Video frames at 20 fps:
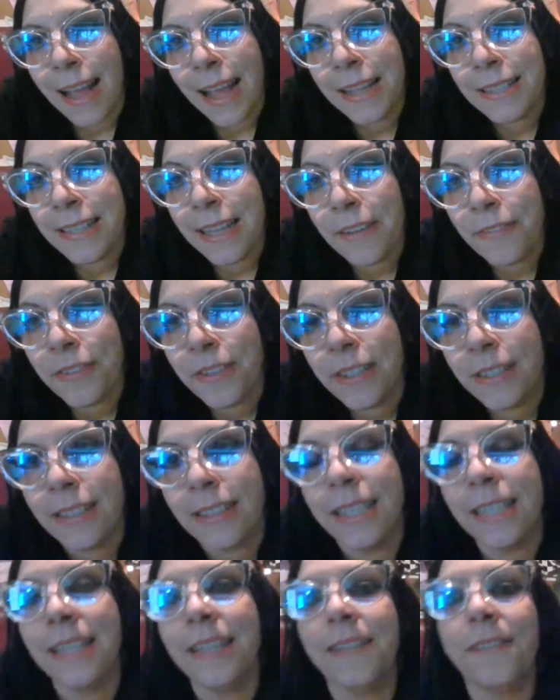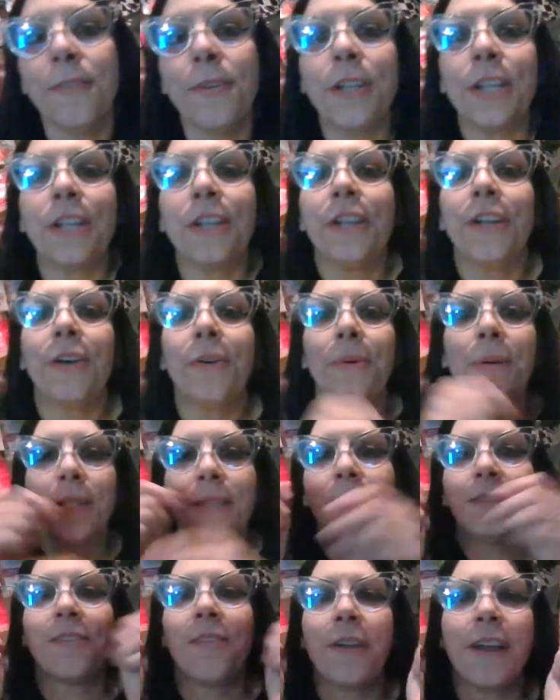I definitely want to know
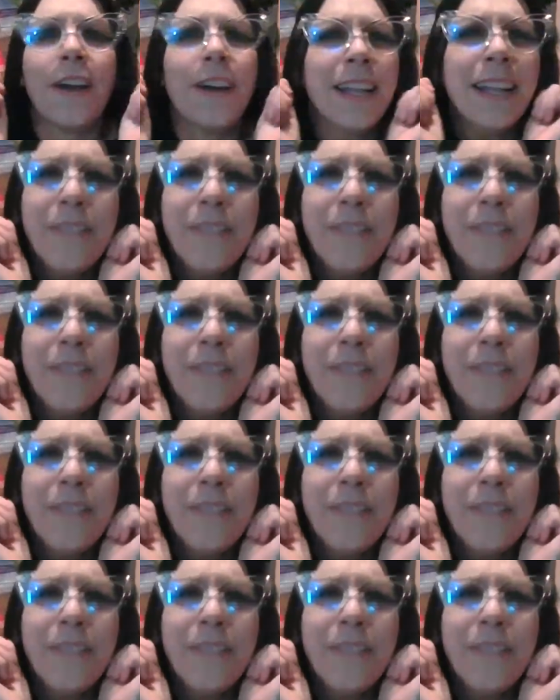what's going on.